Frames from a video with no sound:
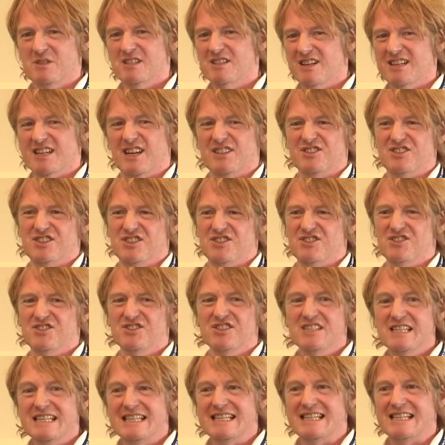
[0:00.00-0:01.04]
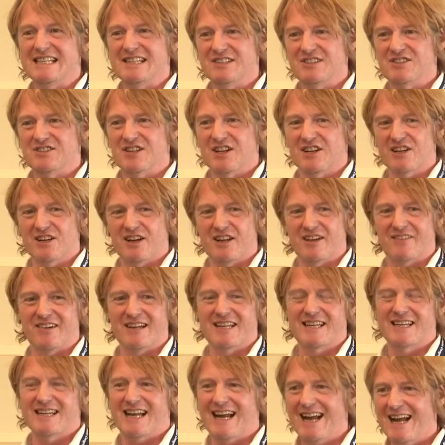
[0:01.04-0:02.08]
It's like a disease, like a
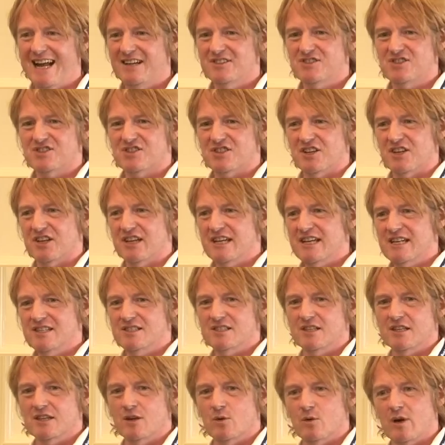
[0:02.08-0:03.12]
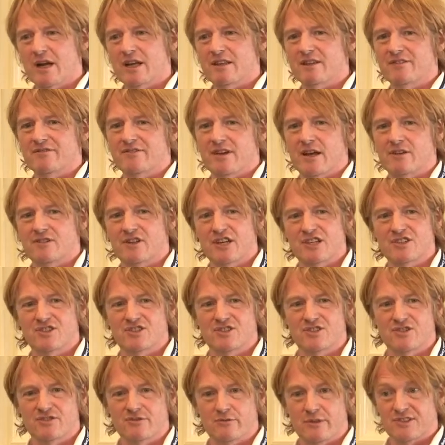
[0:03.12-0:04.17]
cancer, eating away at the
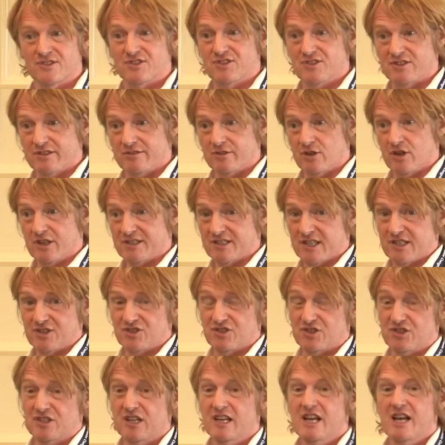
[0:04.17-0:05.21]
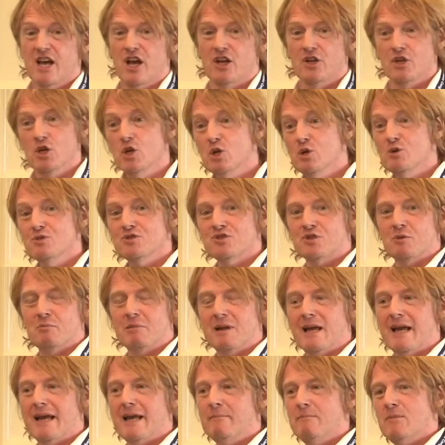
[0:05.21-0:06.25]
foundations of Western civilization. And who's to
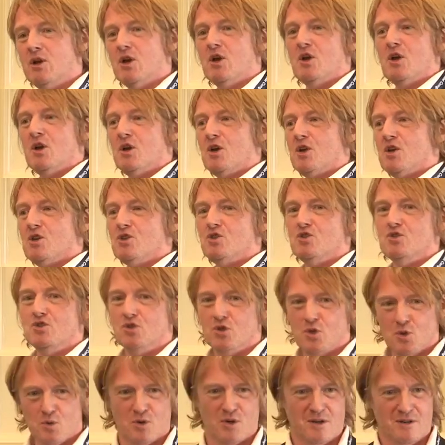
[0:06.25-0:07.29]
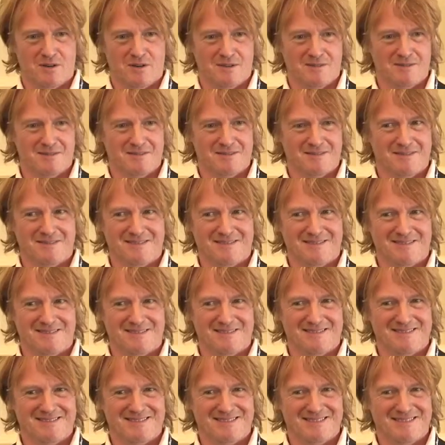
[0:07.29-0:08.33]
blame? You are.
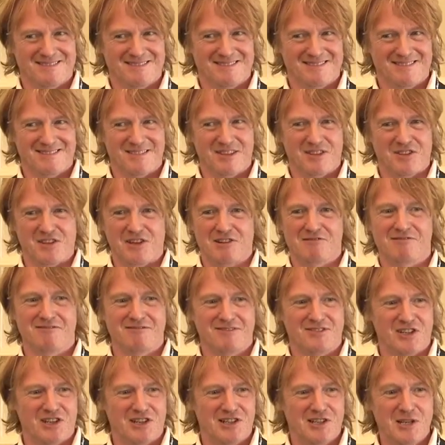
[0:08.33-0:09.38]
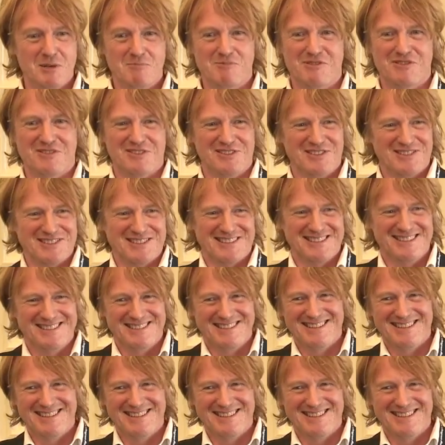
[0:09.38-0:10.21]
The liberals.